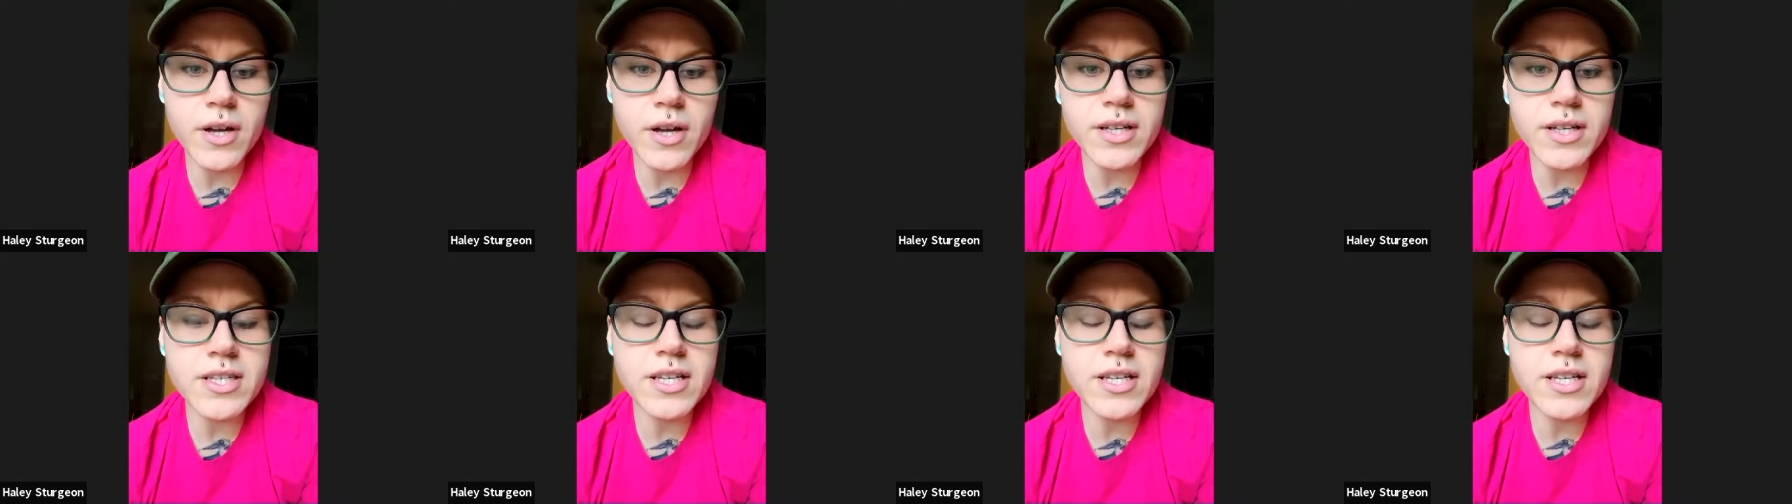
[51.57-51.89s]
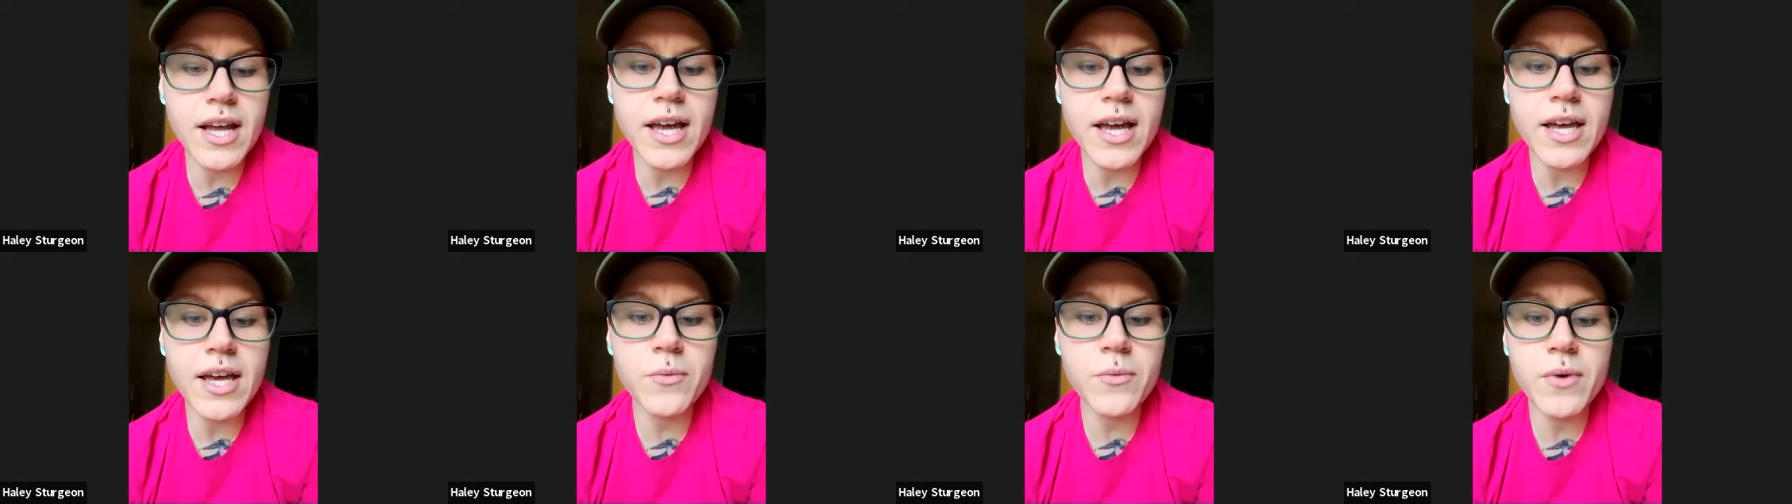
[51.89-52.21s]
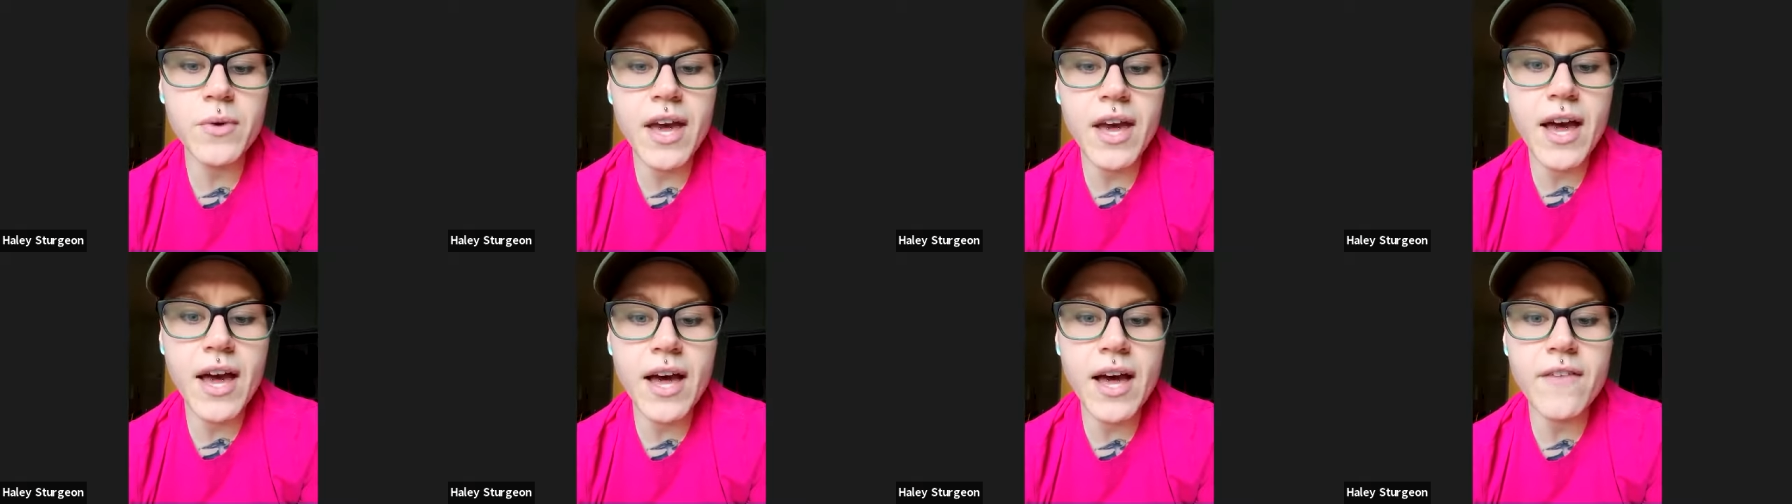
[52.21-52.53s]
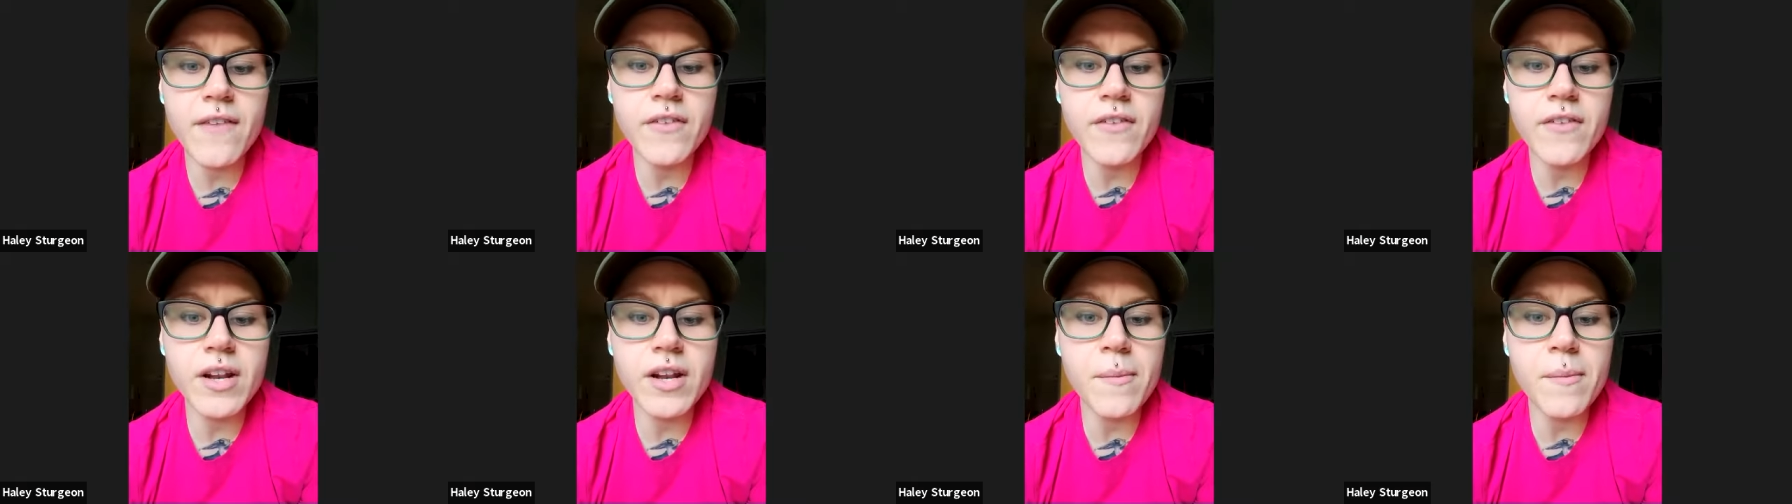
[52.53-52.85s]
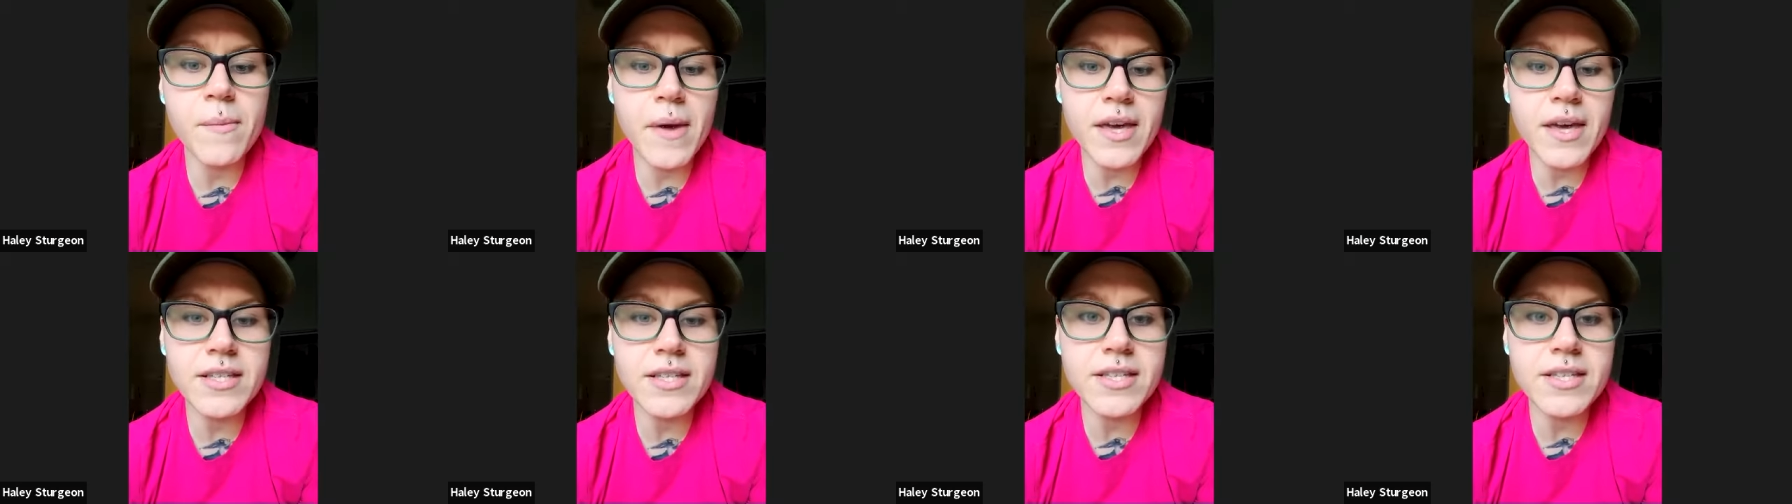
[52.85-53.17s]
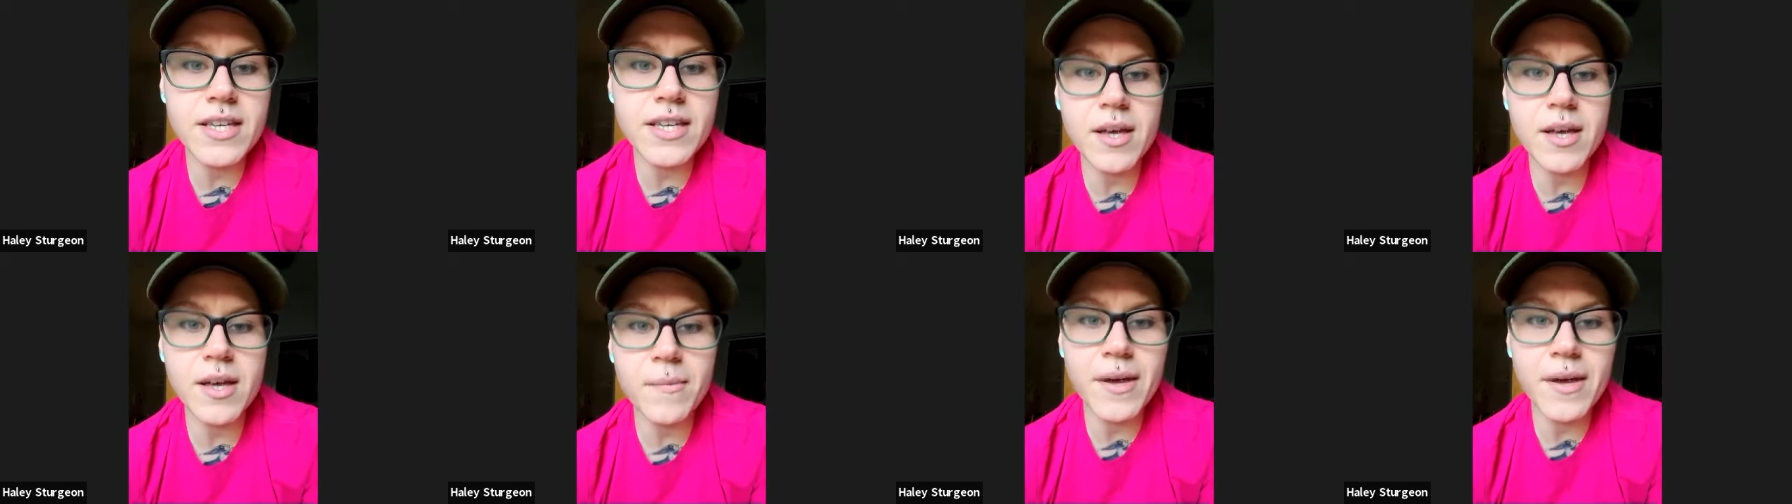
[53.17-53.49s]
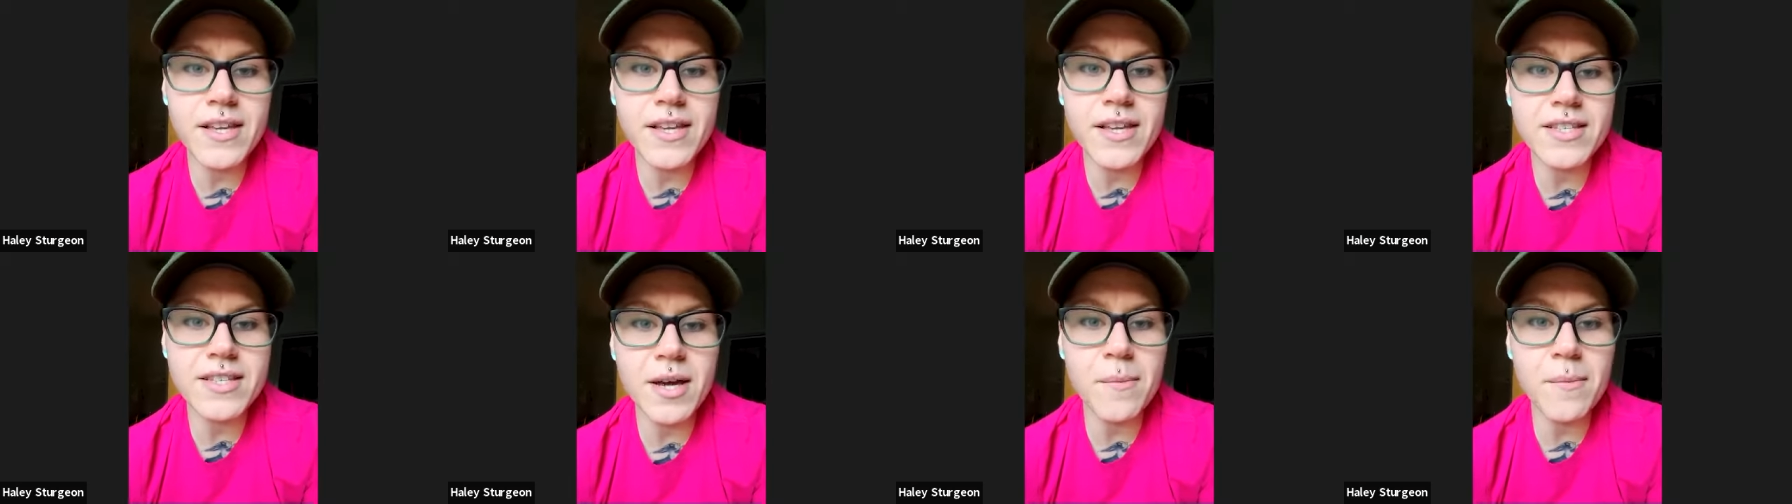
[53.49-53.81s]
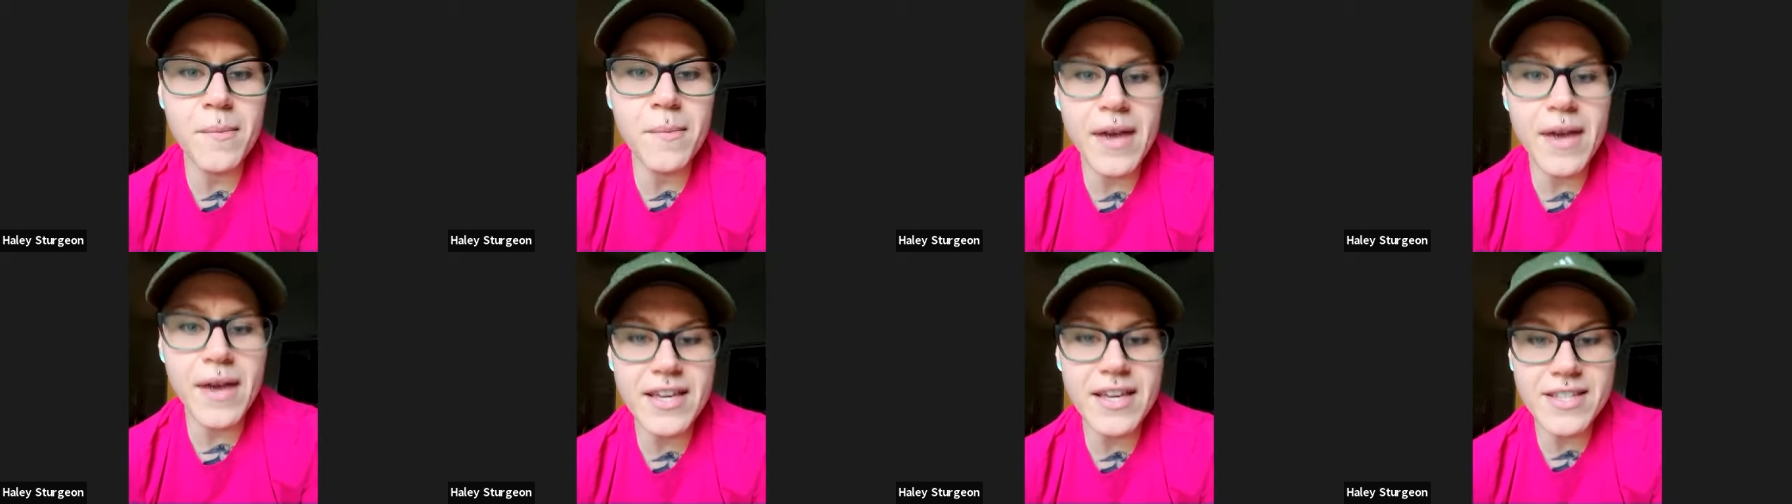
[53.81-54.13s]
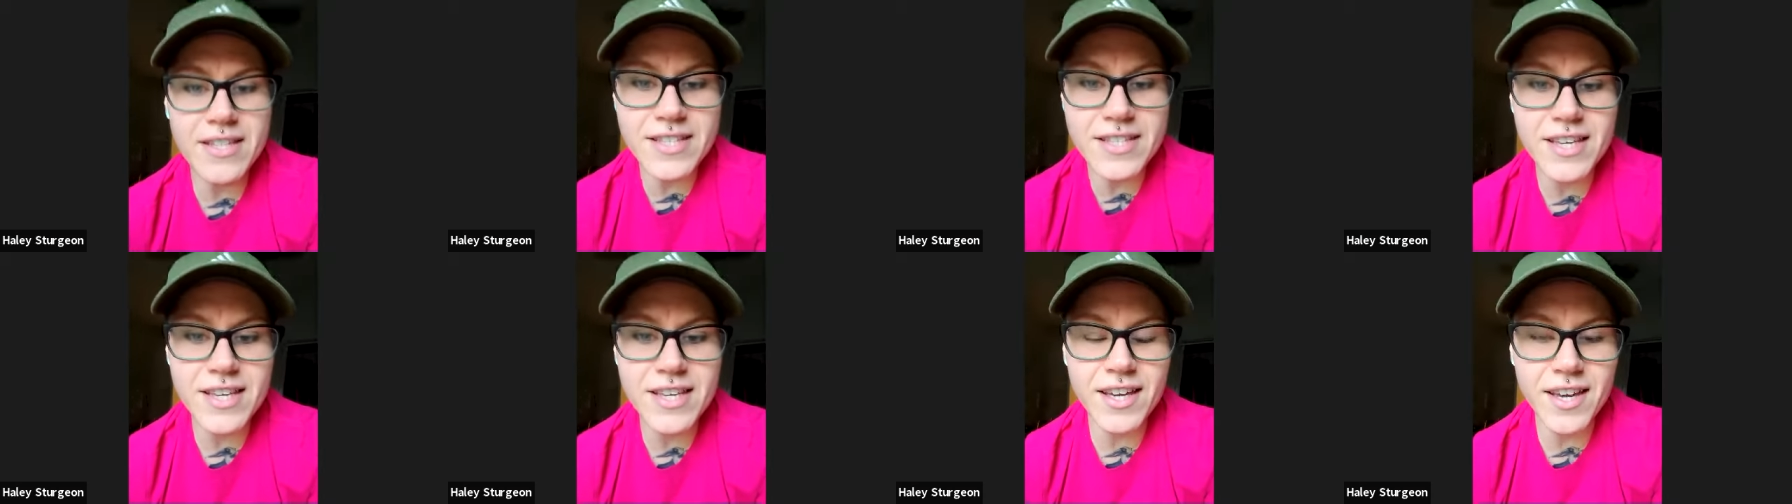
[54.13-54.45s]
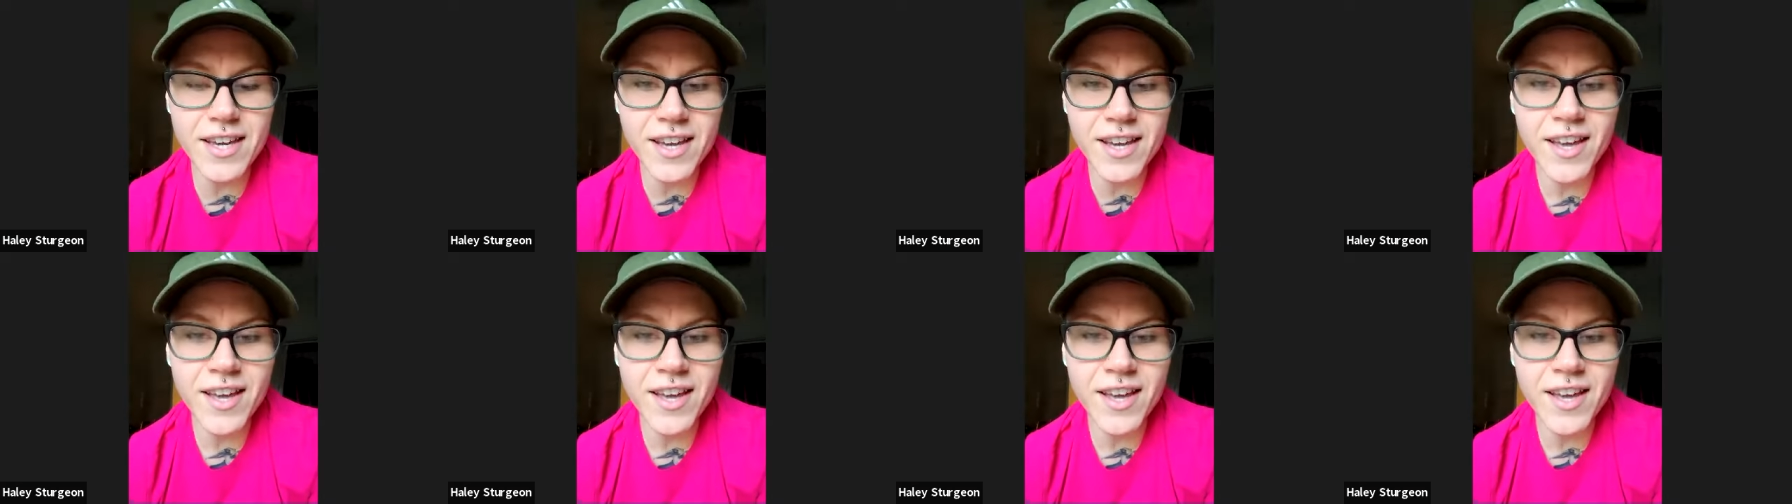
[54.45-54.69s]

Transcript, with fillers: And tonight we have an amazing, amazing, amazing